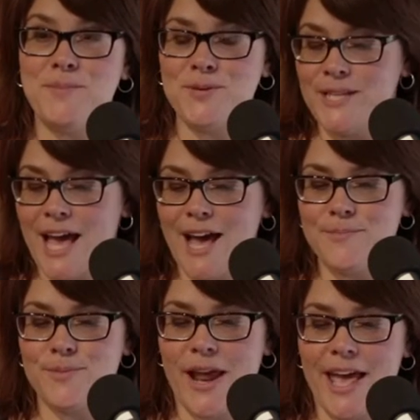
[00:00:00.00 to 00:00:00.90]

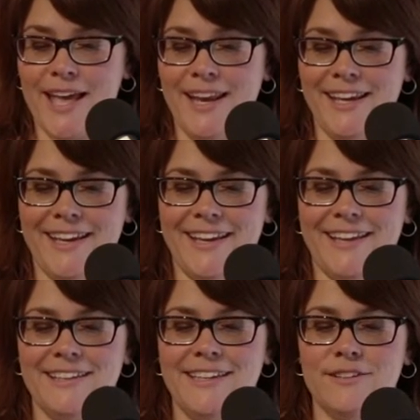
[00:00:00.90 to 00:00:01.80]
Boudin bread,
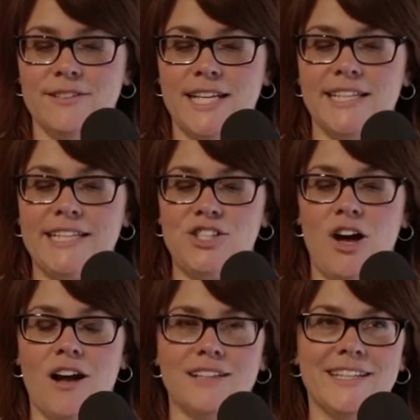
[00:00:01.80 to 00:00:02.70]
Ghirardelli
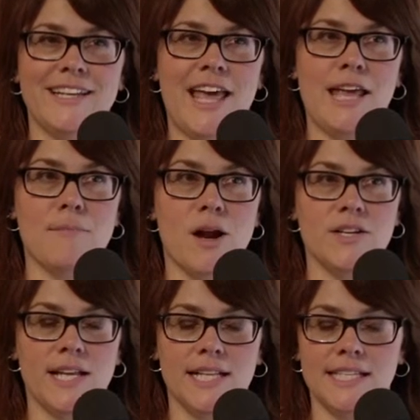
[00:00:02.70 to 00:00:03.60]
chocolate, and
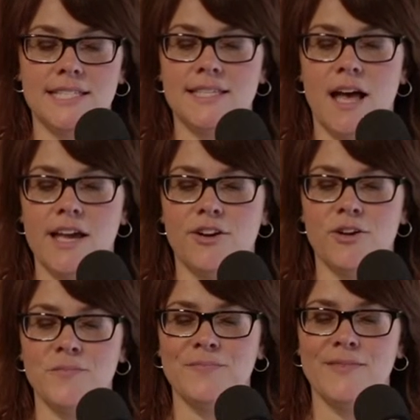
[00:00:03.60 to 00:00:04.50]
Martinelli
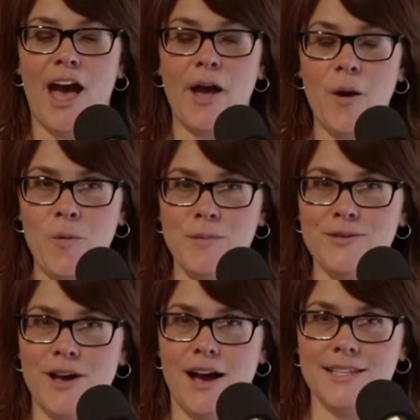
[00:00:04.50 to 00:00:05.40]
cider. I hope
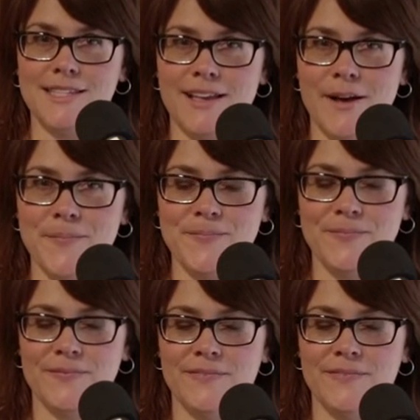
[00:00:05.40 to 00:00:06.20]
you got some.